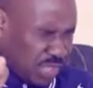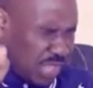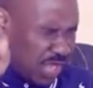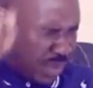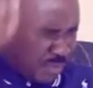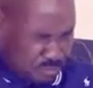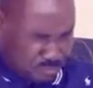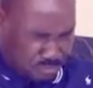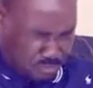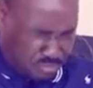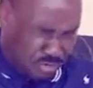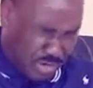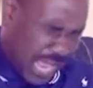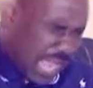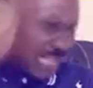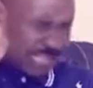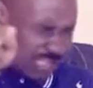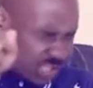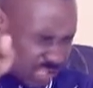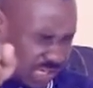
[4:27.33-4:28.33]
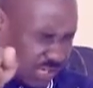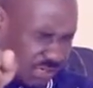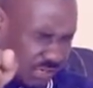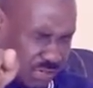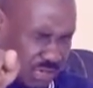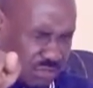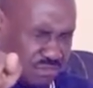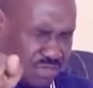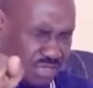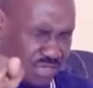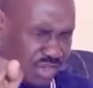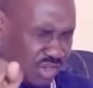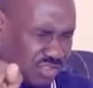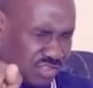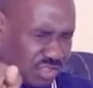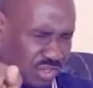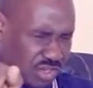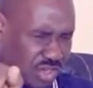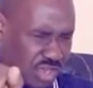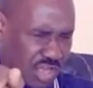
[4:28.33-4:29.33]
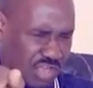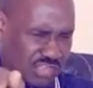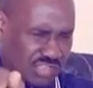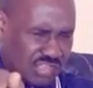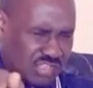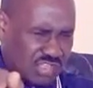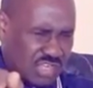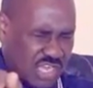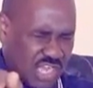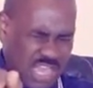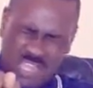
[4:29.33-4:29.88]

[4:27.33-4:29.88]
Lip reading: a blessing beyond the curse.